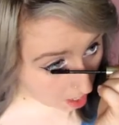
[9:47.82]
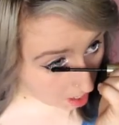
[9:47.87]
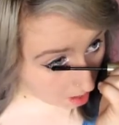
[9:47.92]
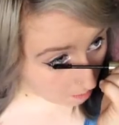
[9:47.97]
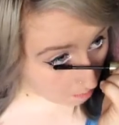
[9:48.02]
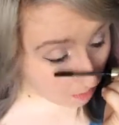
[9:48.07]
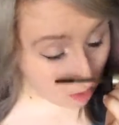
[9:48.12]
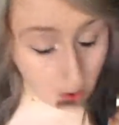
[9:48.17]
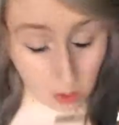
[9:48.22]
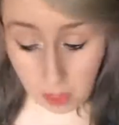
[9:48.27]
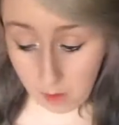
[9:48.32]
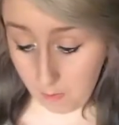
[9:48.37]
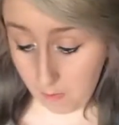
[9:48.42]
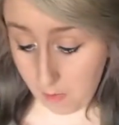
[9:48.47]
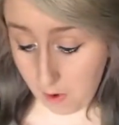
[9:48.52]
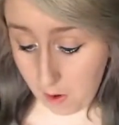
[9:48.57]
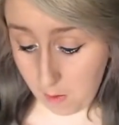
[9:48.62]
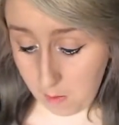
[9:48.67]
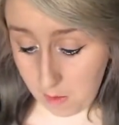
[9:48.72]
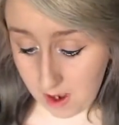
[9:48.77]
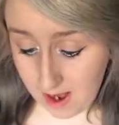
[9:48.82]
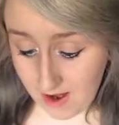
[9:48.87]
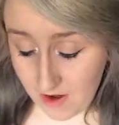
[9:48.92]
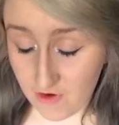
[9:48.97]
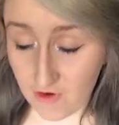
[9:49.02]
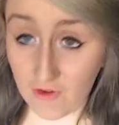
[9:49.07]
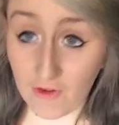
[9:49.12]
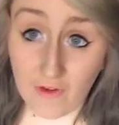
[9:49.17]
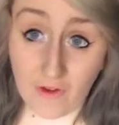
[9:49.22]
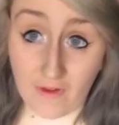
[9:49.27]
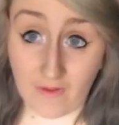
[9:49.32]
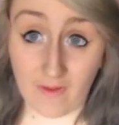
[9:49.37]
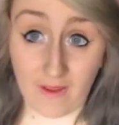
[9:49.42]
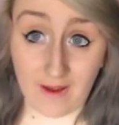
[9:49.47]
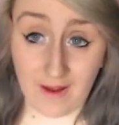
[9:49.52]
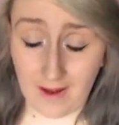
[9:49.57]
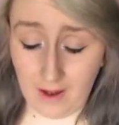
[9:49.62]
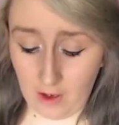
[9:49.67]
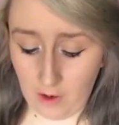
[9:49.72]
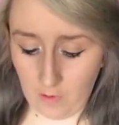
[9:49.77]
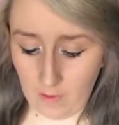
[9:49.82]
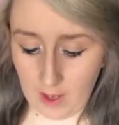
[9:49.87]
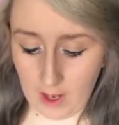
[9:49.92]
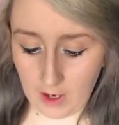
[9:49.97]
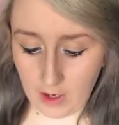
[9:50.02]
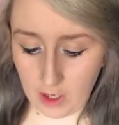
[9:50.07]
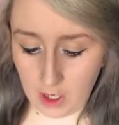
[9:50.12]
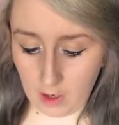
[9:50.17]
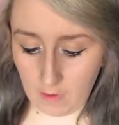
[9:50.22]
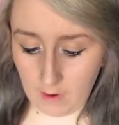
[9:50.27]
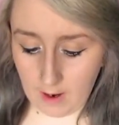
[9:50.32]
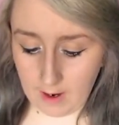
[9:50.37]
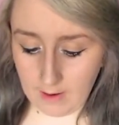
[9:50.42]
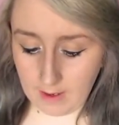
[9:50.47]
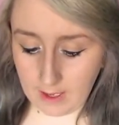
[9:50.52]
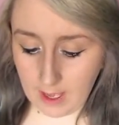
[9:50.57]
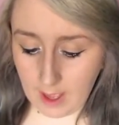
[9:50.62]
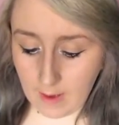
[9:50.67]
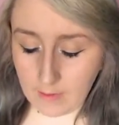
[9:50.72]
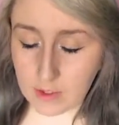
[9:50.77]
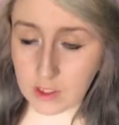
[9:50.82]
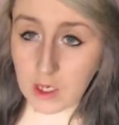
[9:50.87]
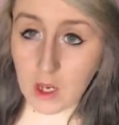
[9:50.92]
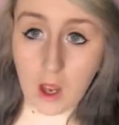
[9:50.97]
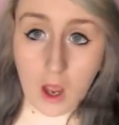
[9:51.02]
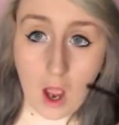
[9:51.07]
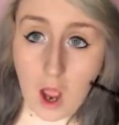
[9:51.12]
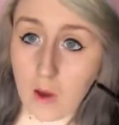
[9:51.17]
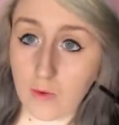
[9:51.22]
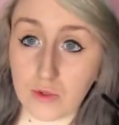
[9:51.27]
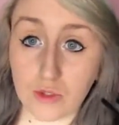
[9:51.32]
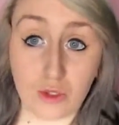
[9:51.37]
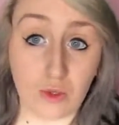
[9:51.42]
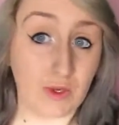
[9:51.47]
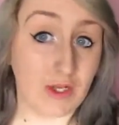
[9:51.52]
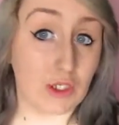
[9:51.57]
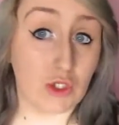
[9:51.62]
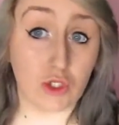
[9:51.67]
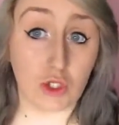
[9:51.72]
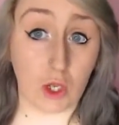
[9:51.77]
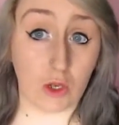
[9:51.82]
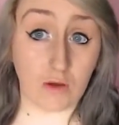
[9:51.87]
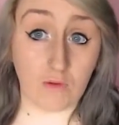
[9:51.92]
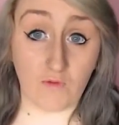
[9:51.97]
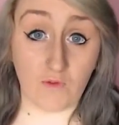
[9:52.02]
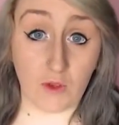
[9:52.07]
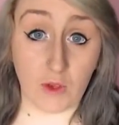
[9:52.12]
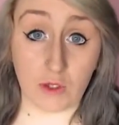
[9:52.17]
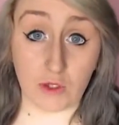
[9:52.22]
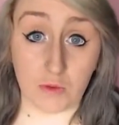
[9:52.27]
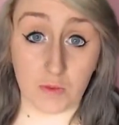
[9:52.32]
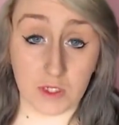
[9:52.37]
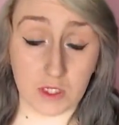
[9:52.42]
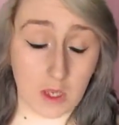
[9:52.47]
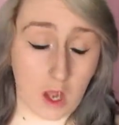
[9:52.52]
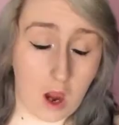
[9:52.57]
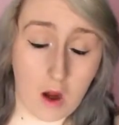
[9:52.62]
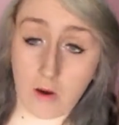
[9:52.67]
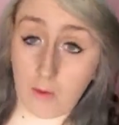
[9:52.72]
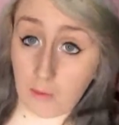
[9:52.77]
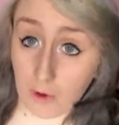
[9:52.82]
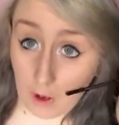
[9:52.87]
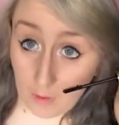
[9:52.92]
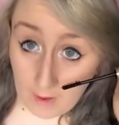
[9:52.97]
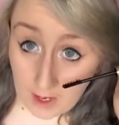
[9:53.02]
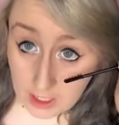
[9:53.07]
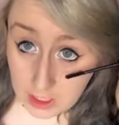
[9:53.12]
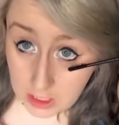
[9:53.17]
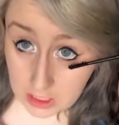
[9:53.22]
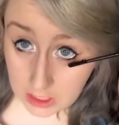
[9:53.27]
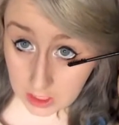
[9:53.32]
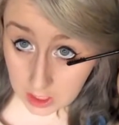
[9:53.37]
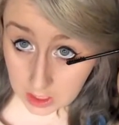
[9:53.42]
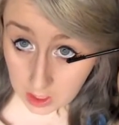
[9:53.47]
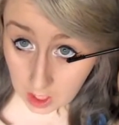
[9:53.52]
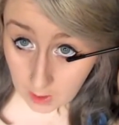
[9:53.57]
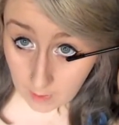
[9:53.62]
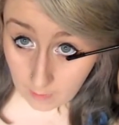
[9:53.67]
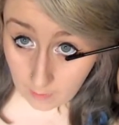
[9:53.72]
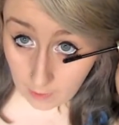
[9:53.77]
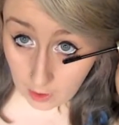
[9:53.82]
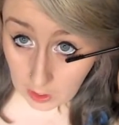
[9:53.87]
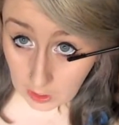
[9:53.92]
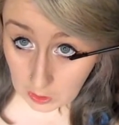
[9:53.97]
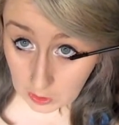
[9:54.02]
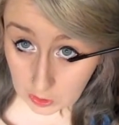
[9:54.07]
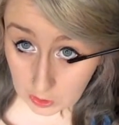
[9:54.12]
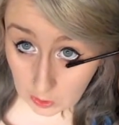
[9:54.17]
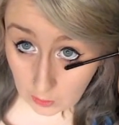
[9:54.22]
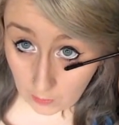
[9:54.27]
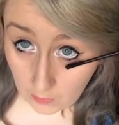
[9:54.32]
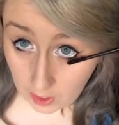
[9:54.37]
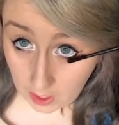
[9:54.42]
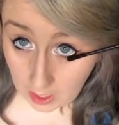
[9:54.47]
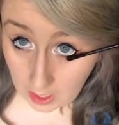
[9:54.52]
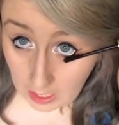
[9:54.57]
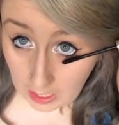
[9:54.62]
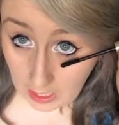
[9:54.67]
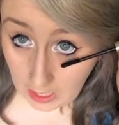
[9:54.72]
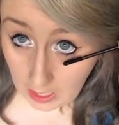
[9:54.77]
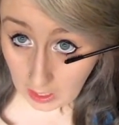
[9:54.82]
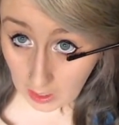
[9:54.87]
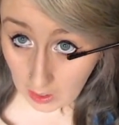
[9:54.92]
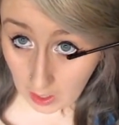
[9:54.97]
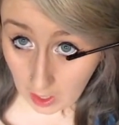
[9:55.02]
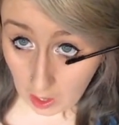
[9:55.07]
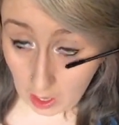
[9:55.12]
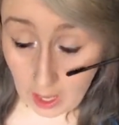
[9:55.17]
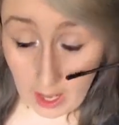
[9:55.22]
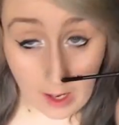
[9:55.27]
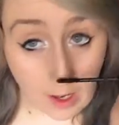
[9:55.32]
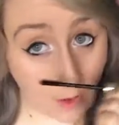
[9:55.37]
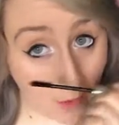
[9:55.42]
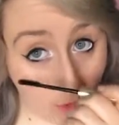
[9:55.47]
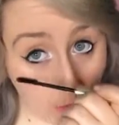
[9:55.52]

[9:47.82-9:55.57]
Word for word: A bit on the bottom lashes, because I did do that too. I was always so confused with mascara on bottom lashes, because I remember I used to read like